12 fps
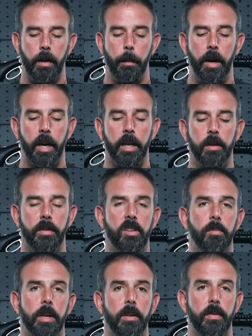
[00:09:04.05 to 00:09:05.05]
American
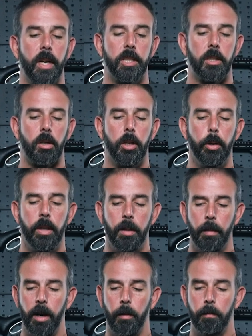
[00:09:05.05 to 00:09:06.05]
Defense Manufacturer
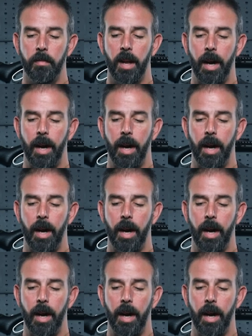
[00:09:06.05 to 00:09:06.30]
QD mount.